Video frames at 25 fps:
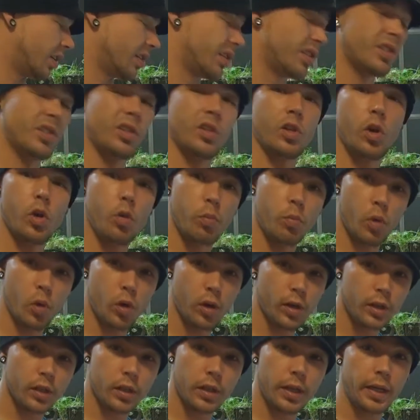slow
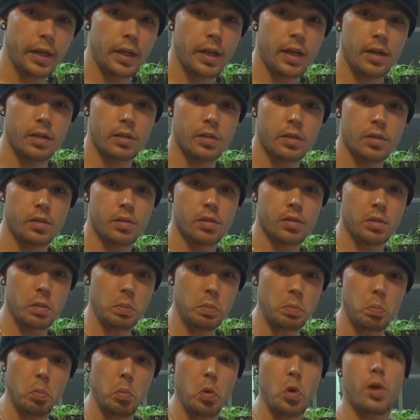boil, I guess.
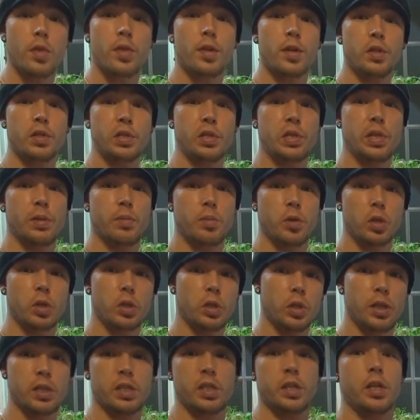More than a simmer,
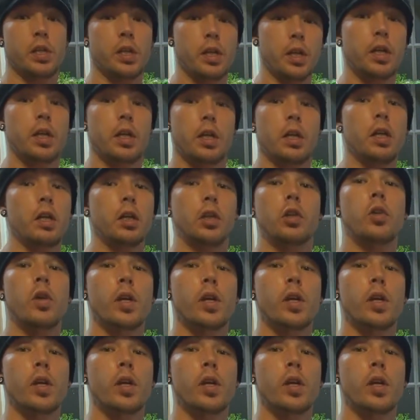less than like a